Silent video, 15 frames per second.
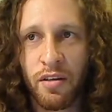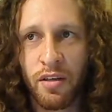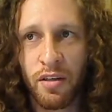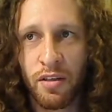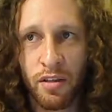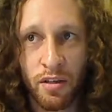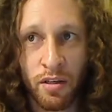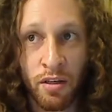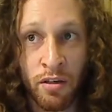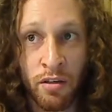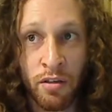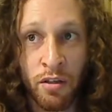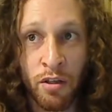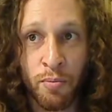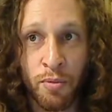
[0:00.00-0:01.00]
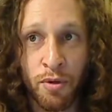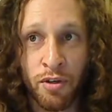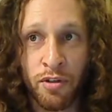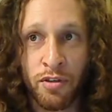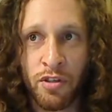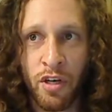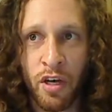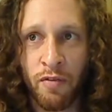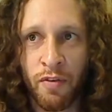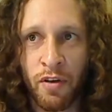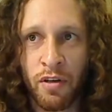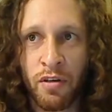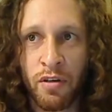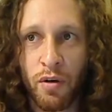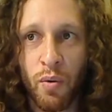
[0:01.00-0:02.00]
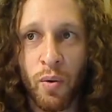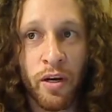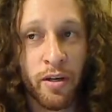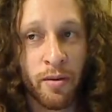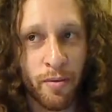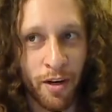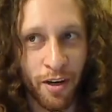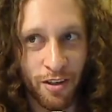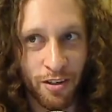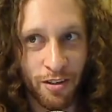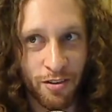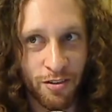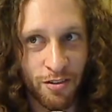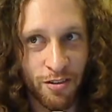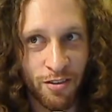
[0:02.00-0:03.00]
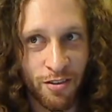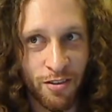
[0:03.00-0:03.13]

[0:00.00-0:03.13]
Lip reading: in the garden, the birds are having choir practice.